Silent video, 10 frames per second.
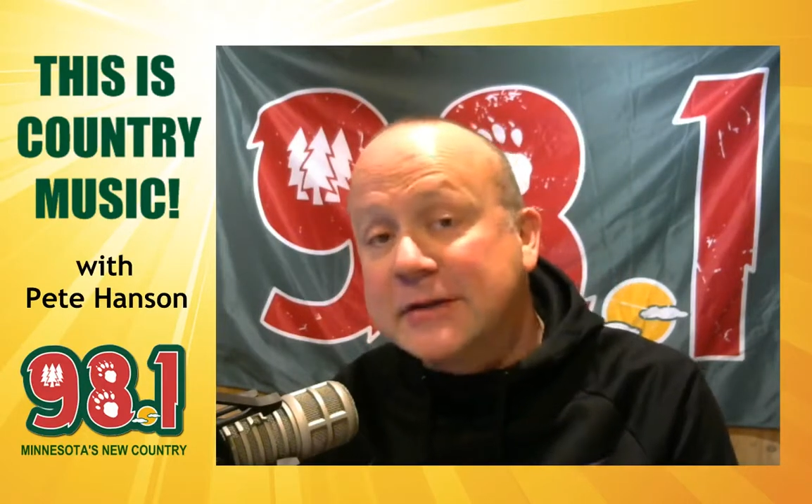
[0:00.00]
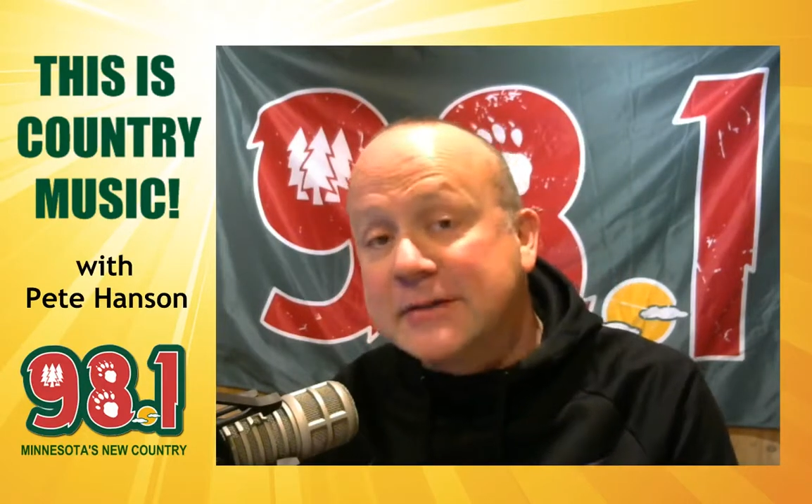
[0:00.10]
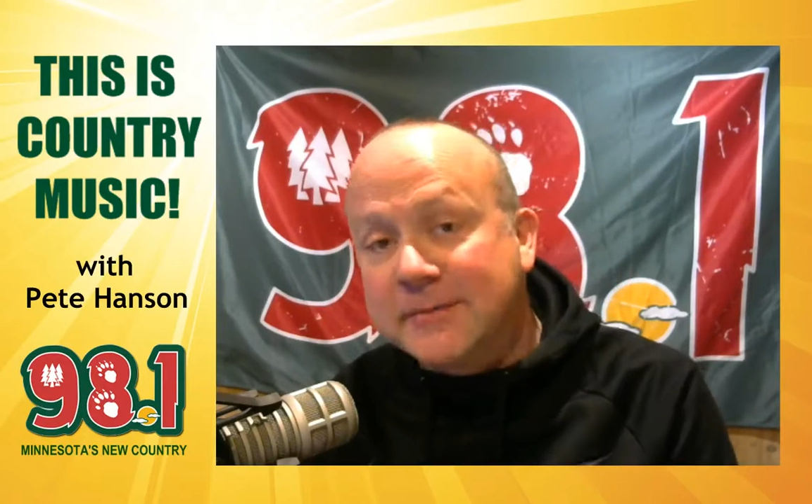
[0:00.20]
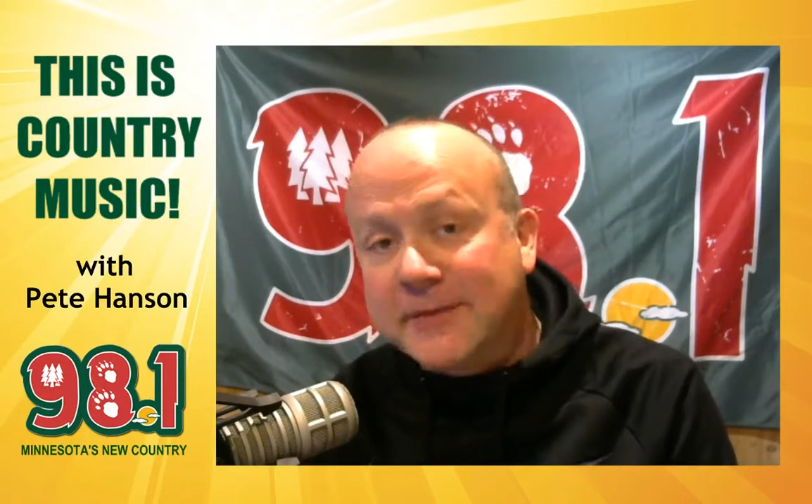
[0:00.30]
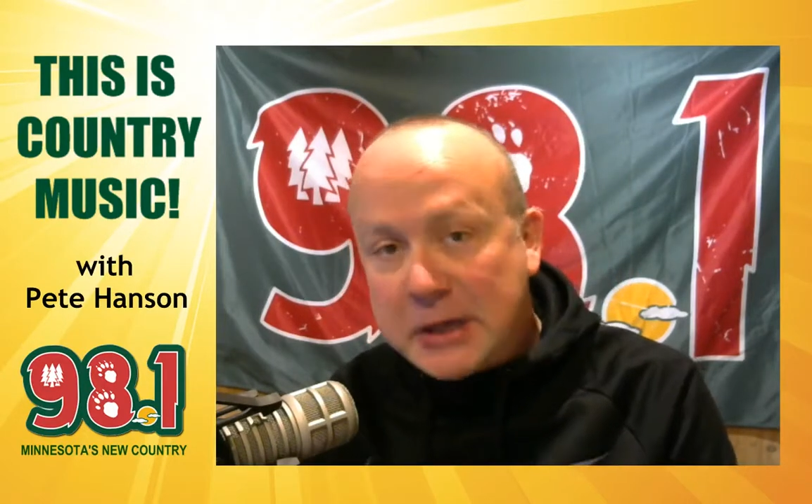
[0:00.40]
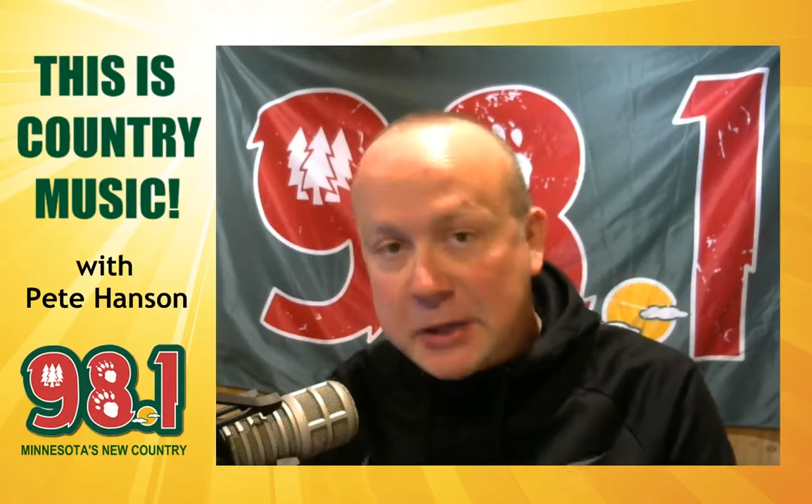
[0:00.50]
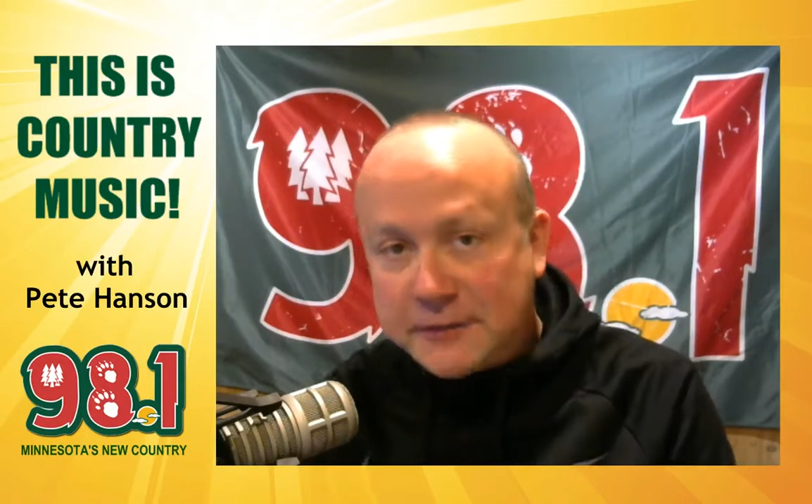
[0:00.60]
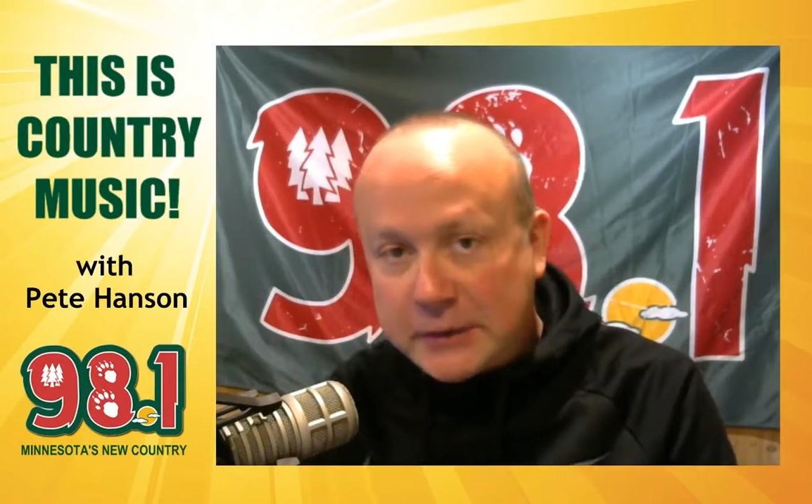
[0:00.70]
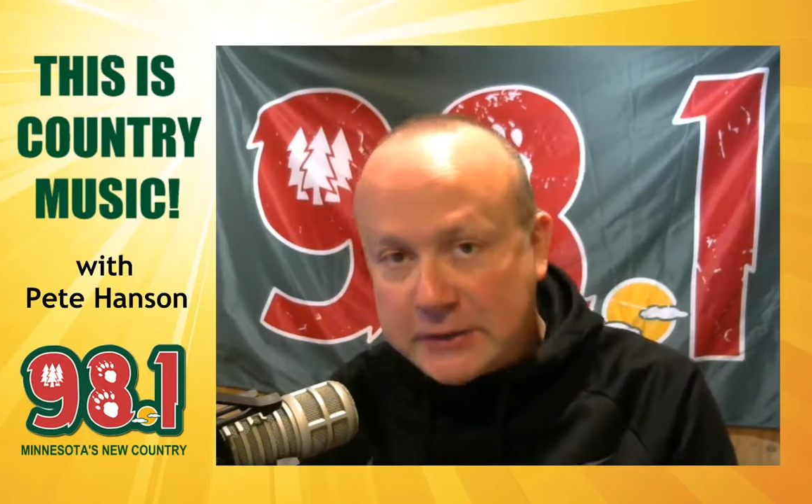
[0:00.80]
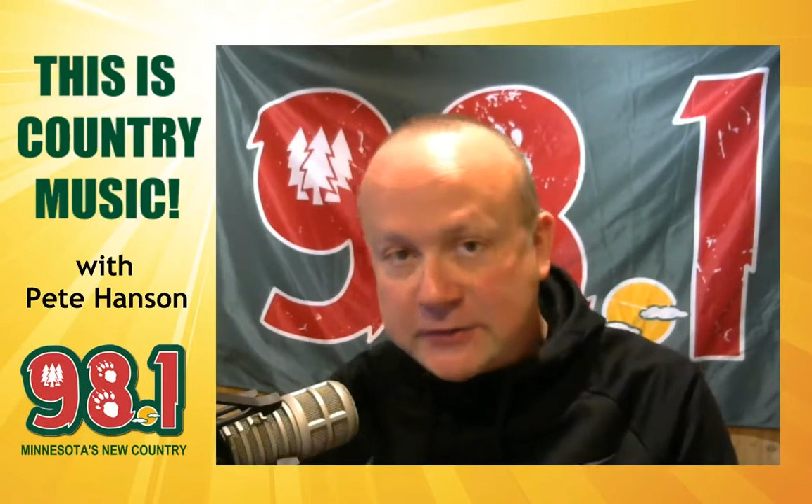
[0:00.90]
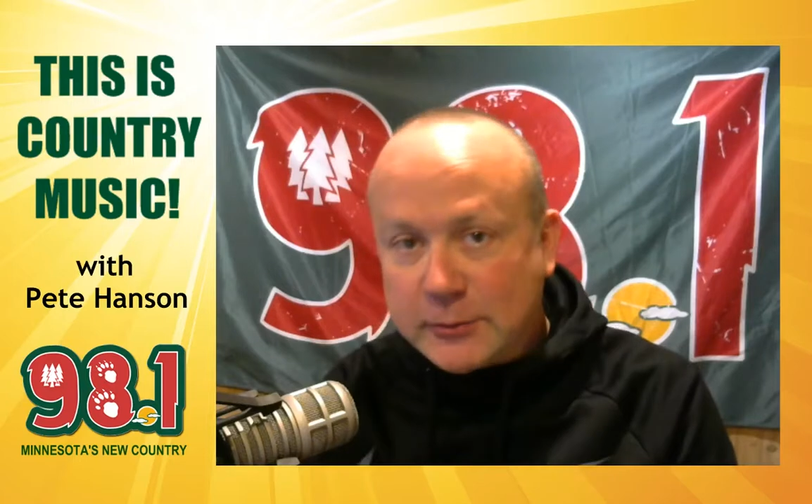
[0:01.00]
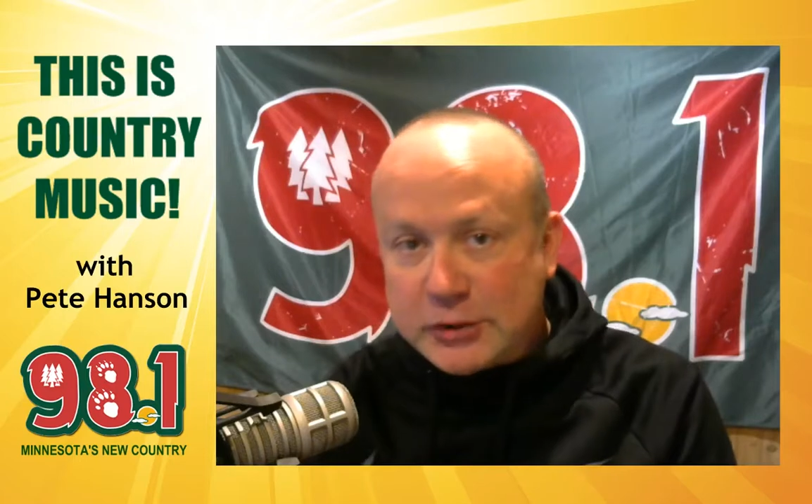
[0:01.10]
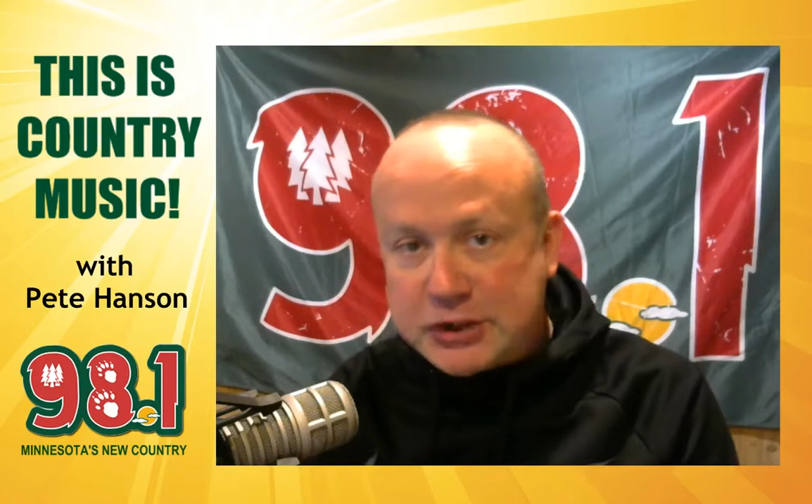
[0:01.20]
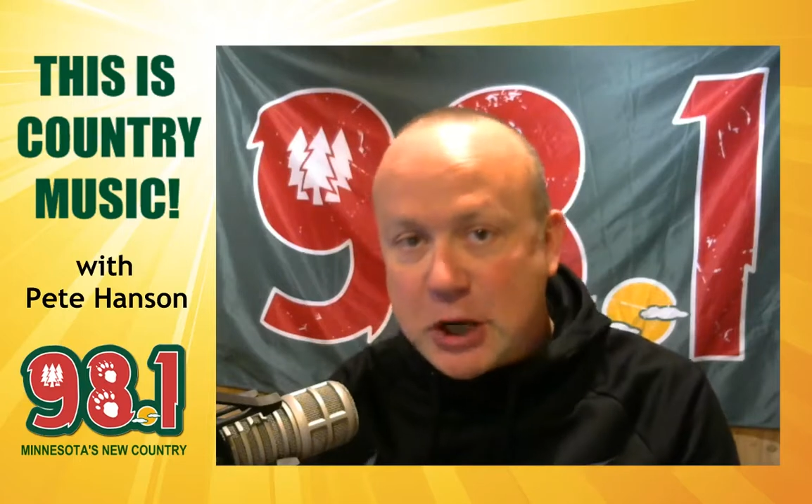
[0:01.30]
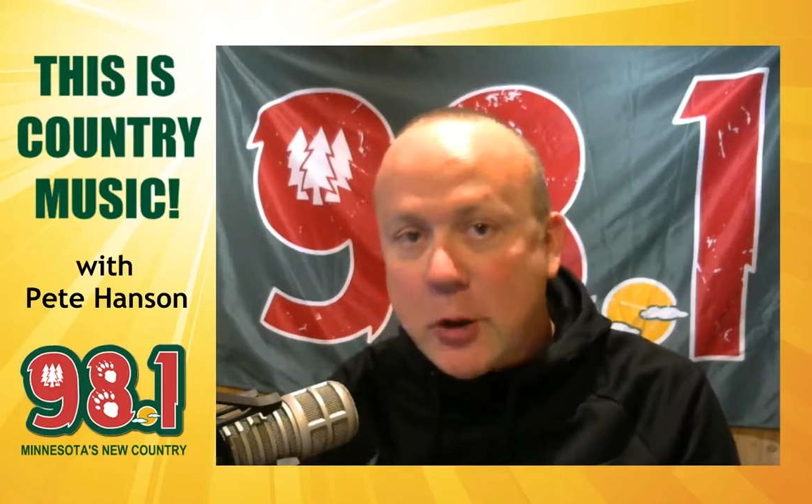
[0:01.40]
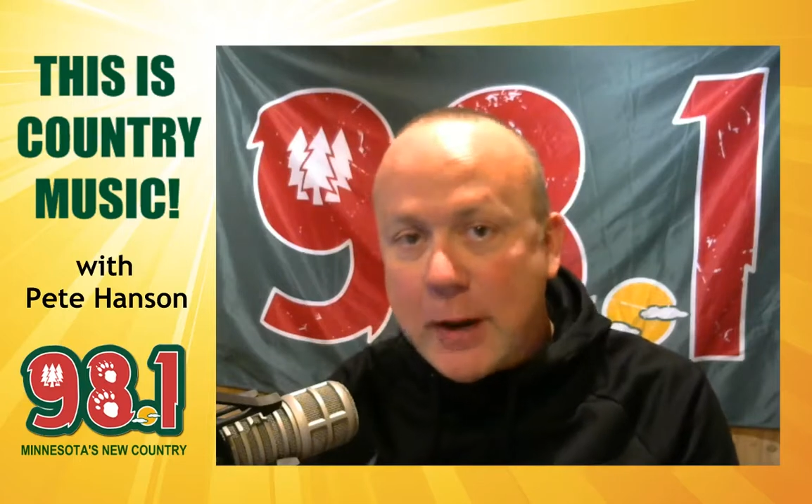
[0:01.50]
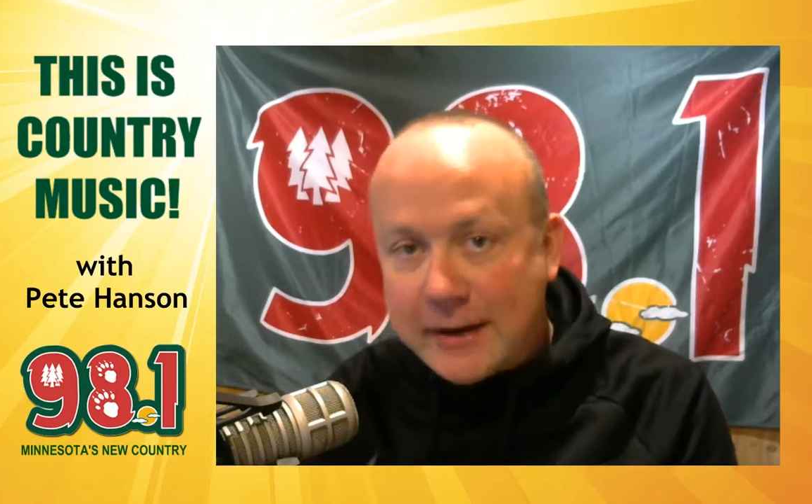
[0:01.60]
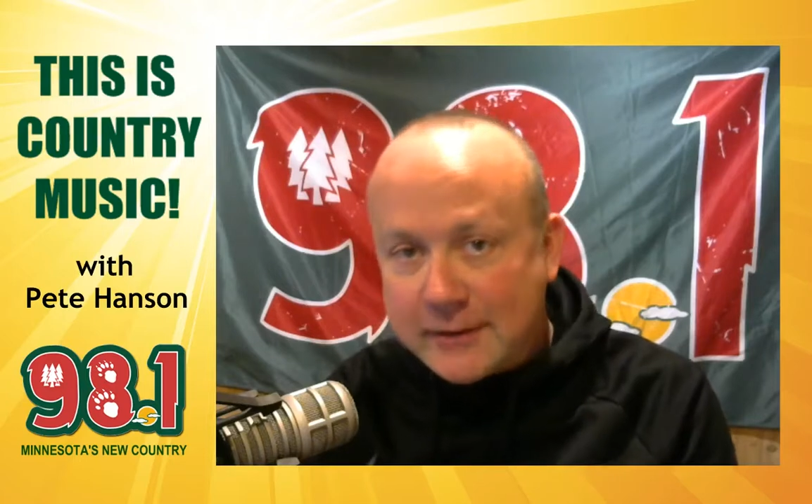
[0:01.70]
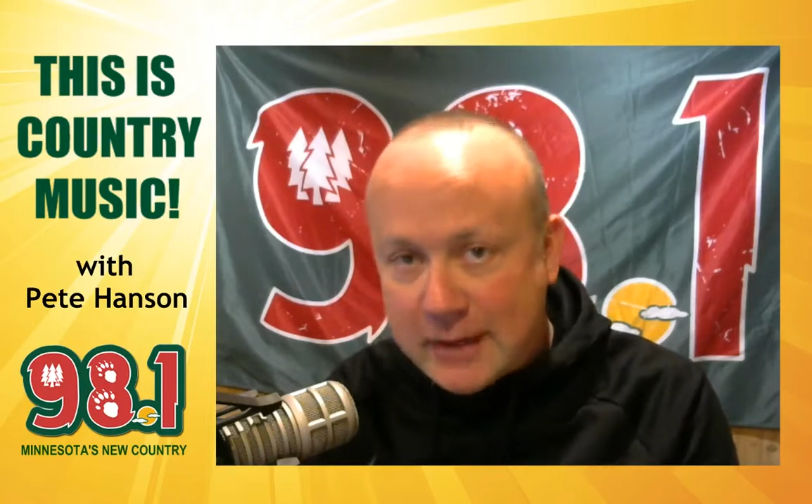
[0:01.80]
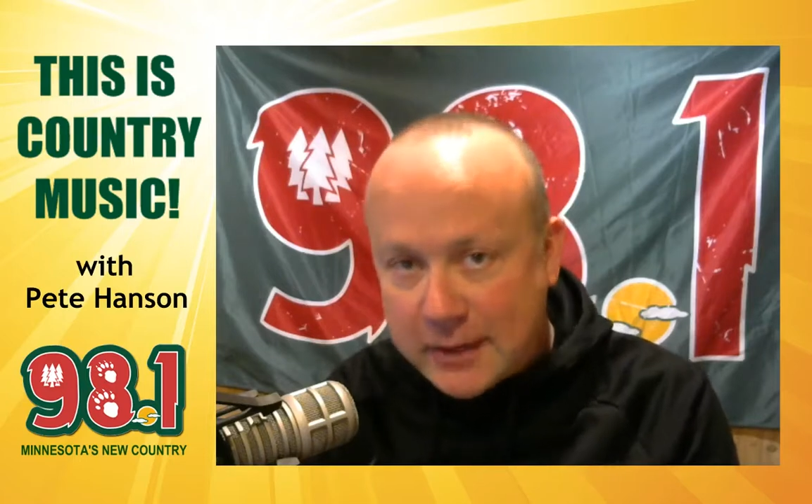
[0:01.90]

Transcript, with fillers: some video footage from her show and uh,